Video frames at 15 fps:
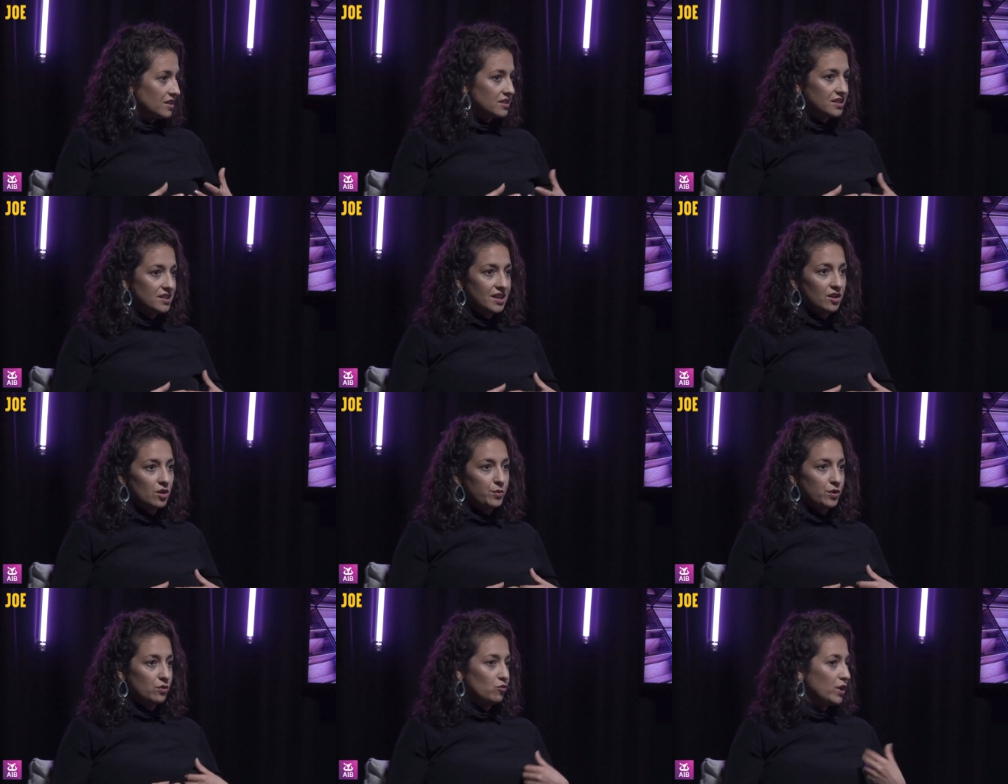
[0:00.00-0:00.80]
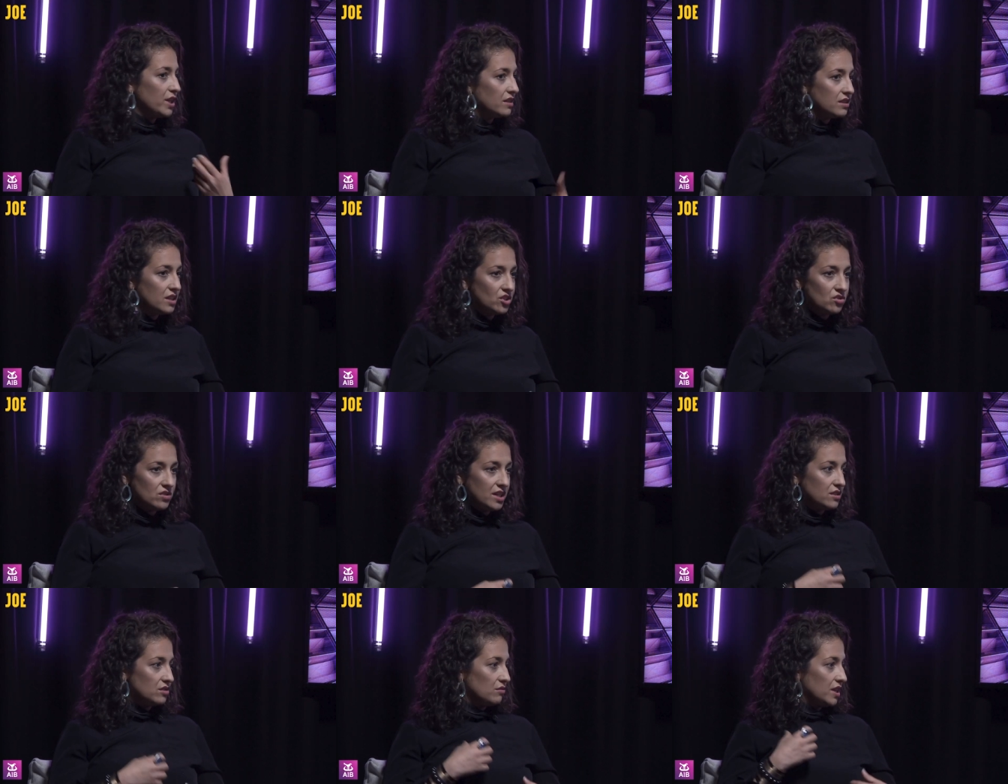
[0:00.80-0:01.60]
to stay up and read the things you
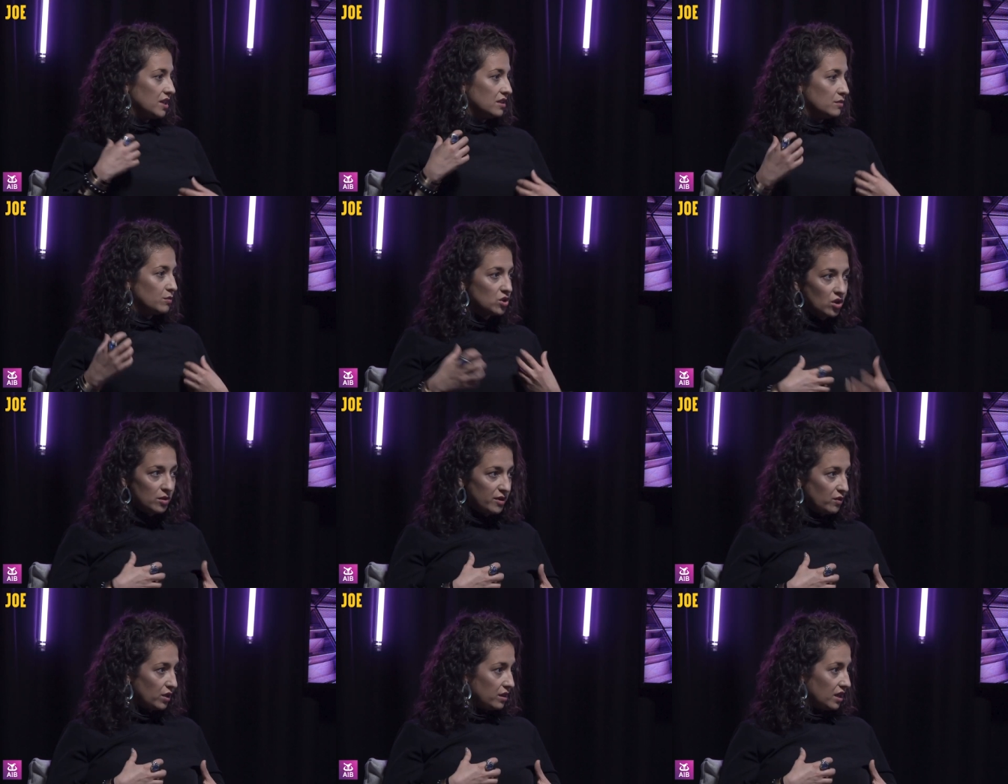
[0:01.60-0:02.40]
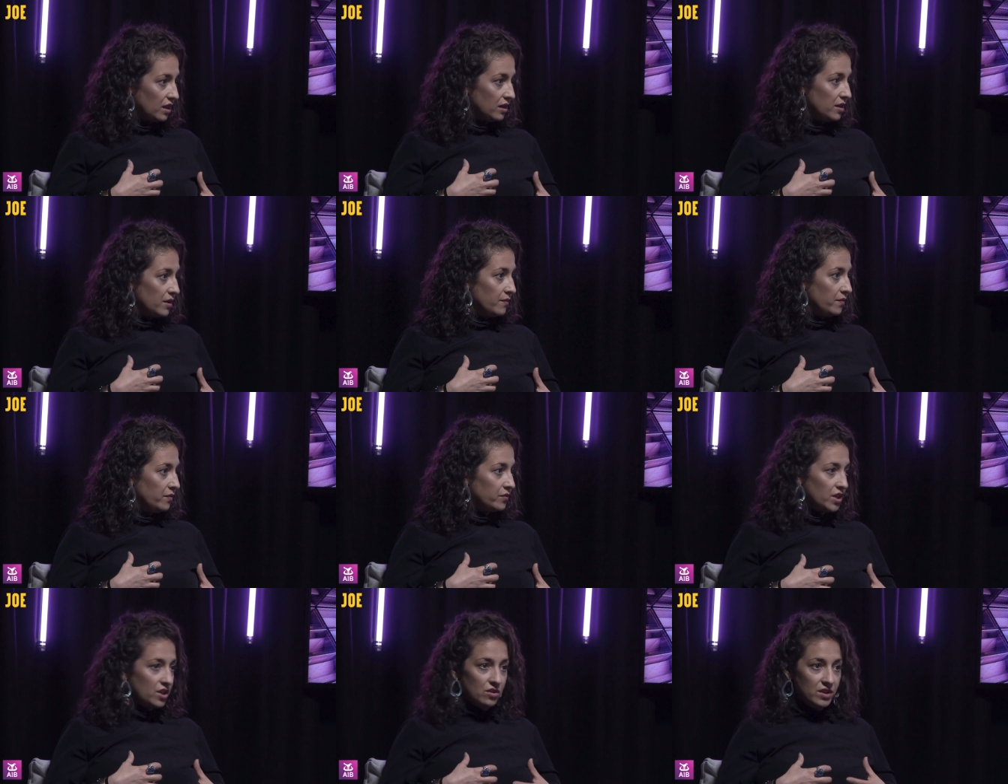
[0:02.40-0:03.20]
need to read and absorb everything
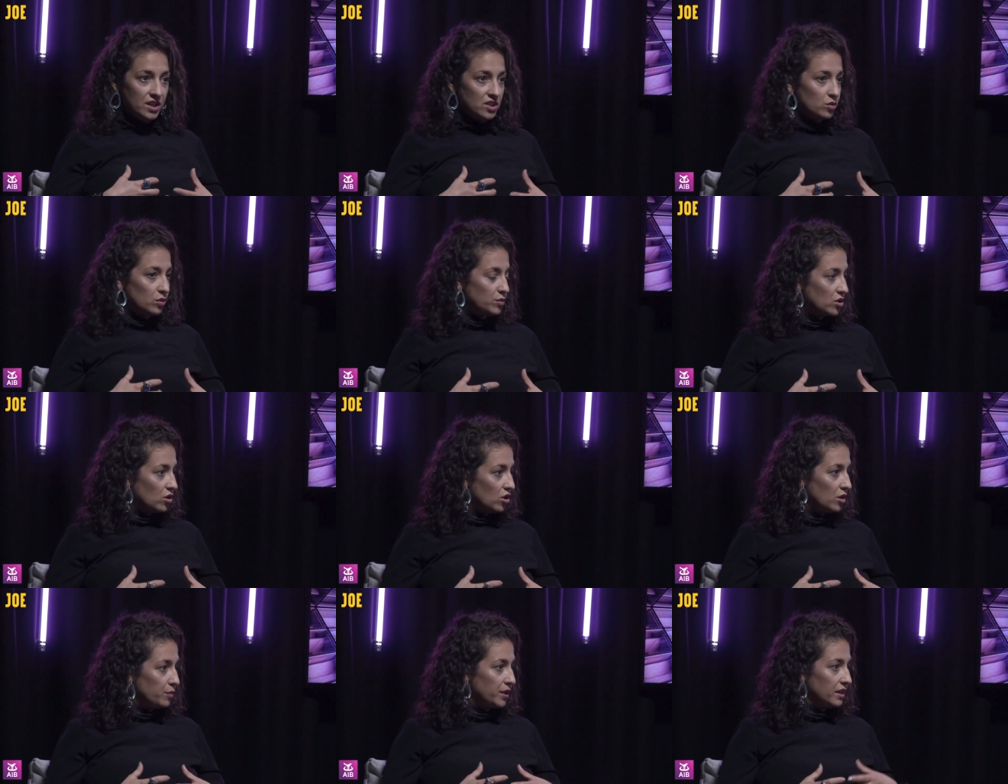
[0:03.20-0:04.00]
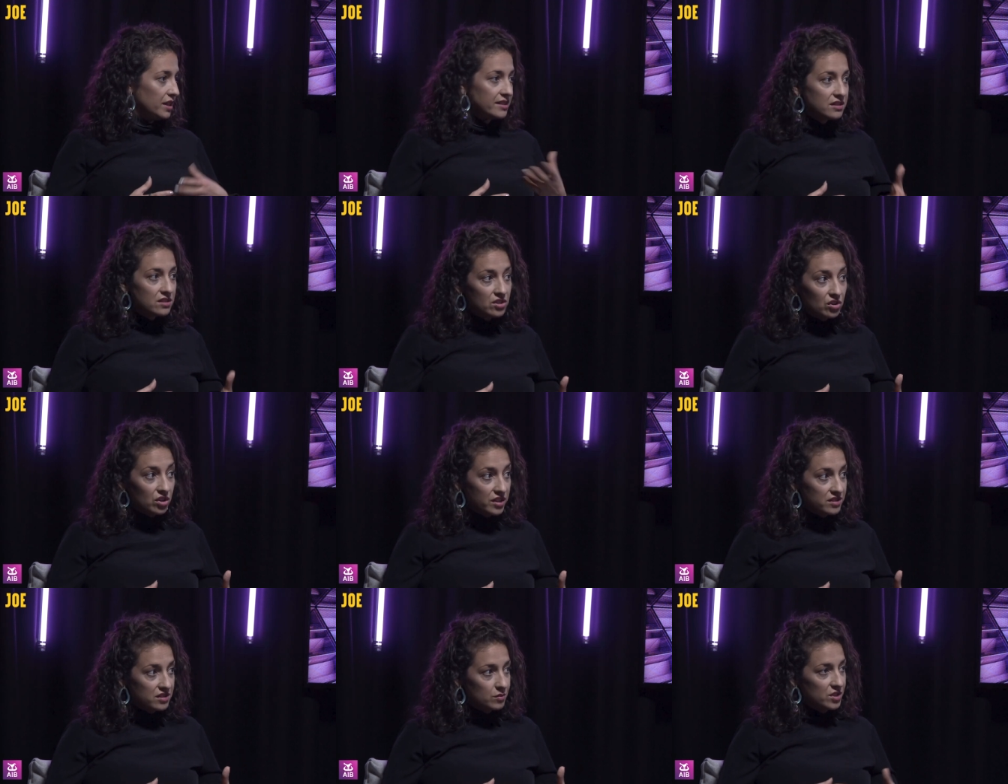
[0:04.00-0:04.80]
that you need to absorb and listen to your
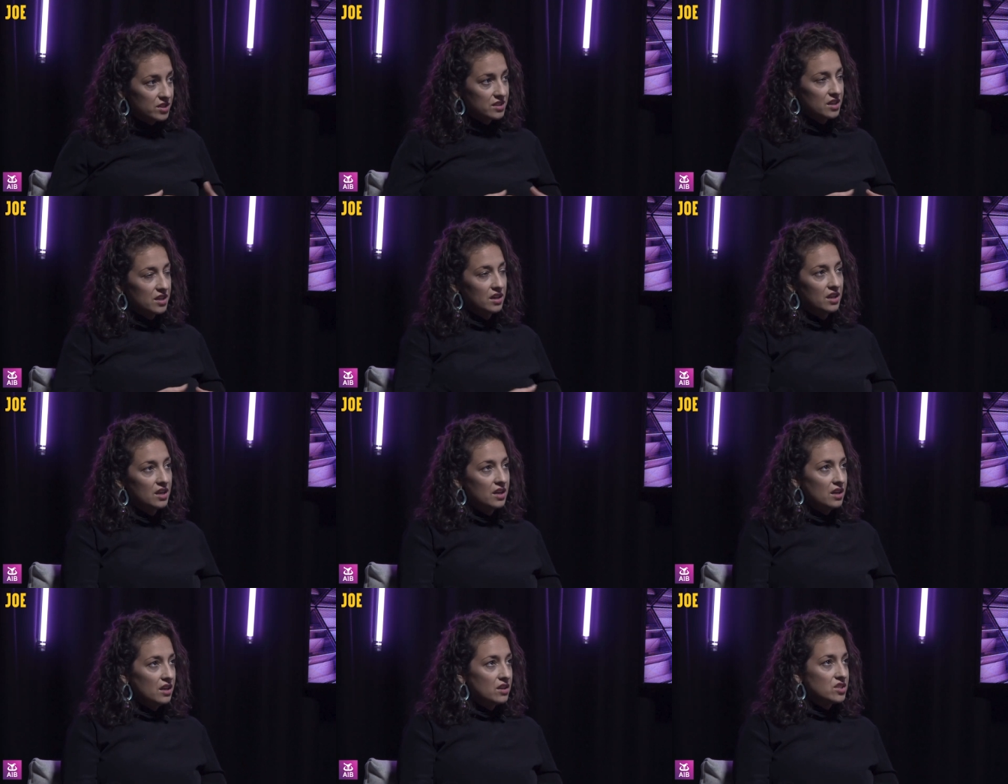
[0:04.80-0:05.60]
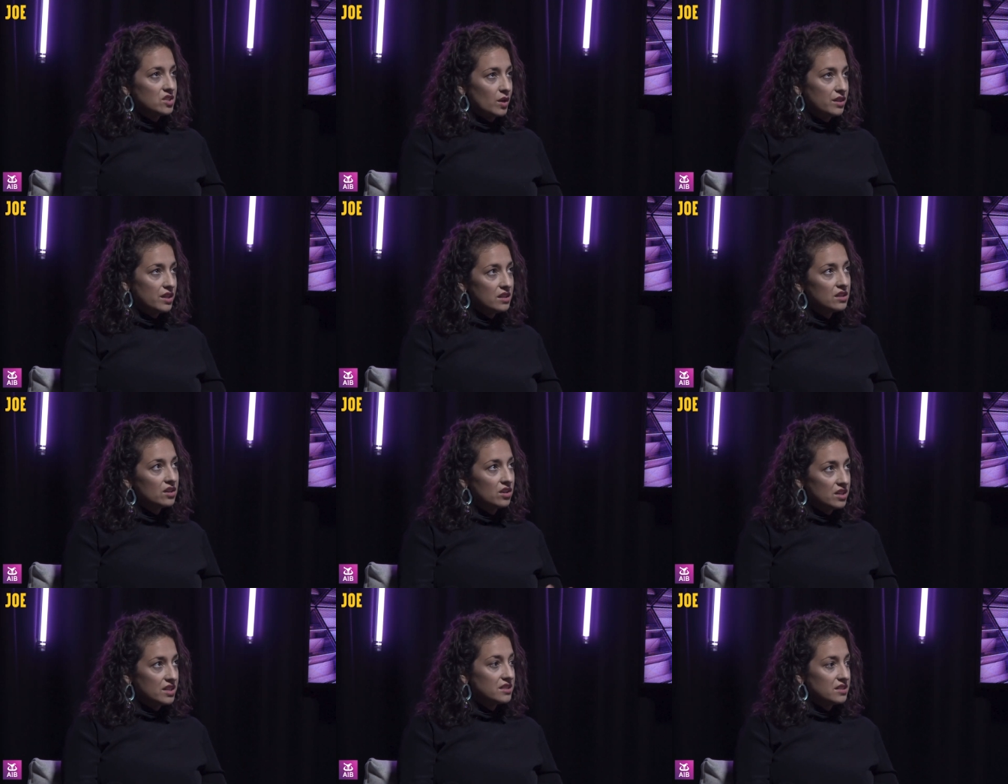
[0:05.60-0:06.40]
customers. And so I think the
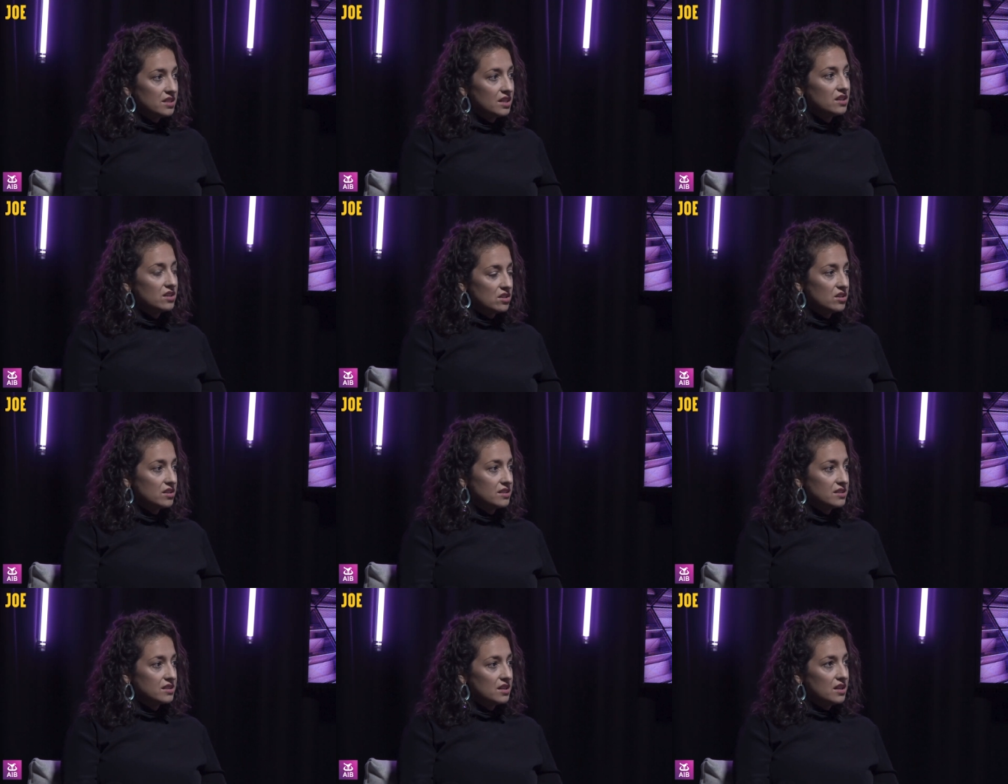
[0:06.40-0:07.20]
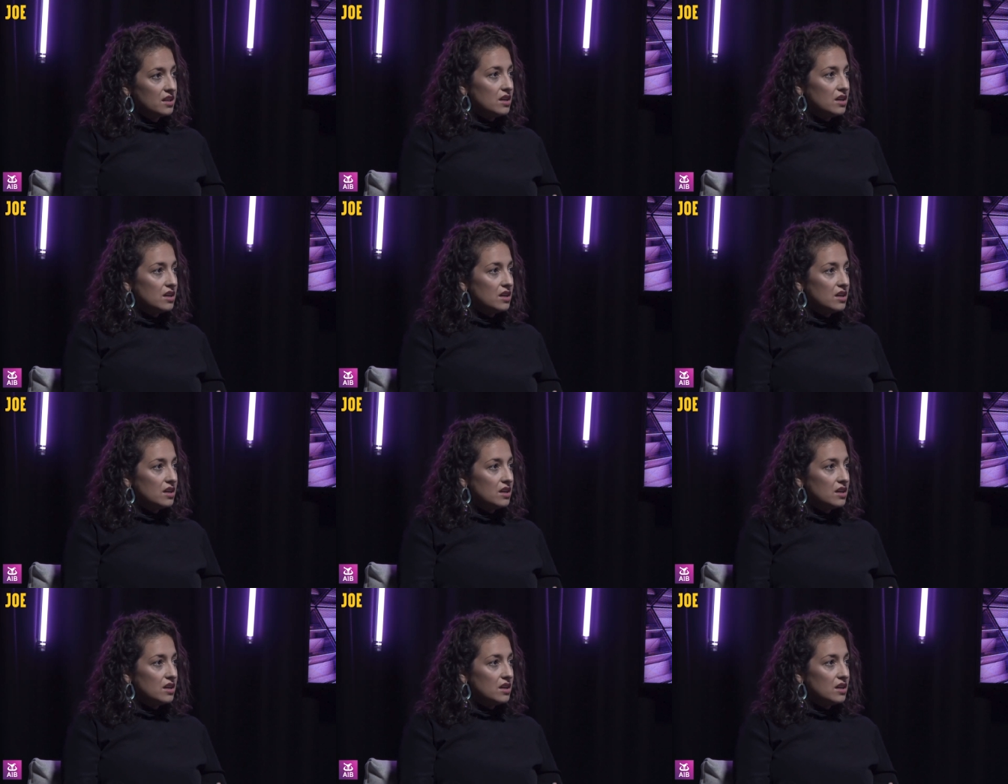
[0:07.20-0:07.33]
gut instinct does...